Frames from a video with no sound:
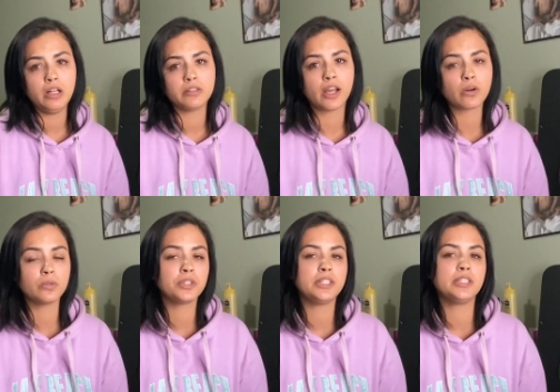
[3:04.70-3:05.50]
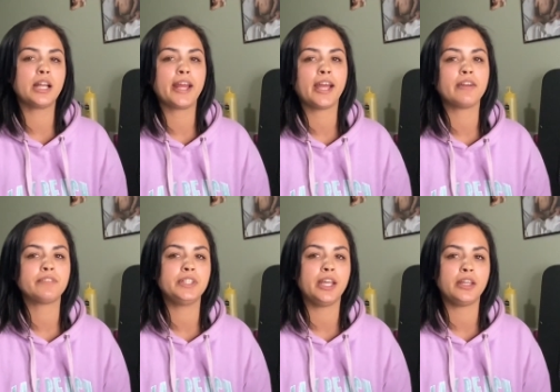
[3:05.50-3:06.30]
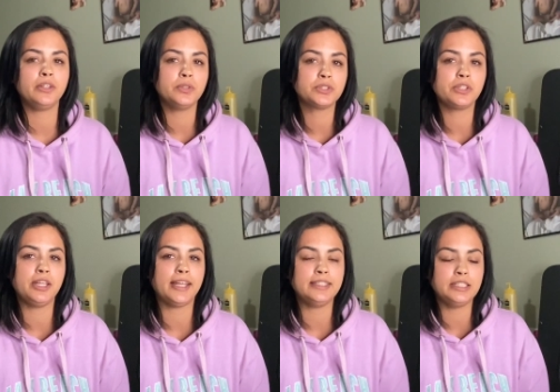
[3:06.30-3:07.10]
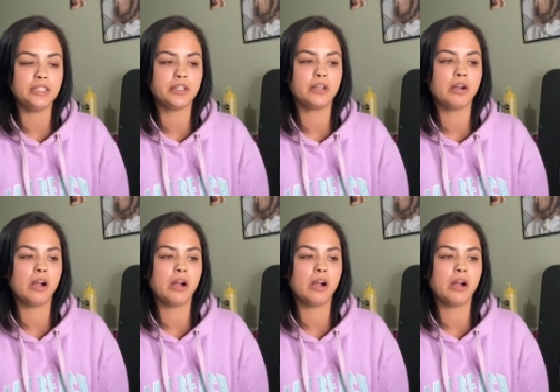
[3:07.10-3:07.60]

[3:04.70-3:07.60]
Not only did I have to get used to the idea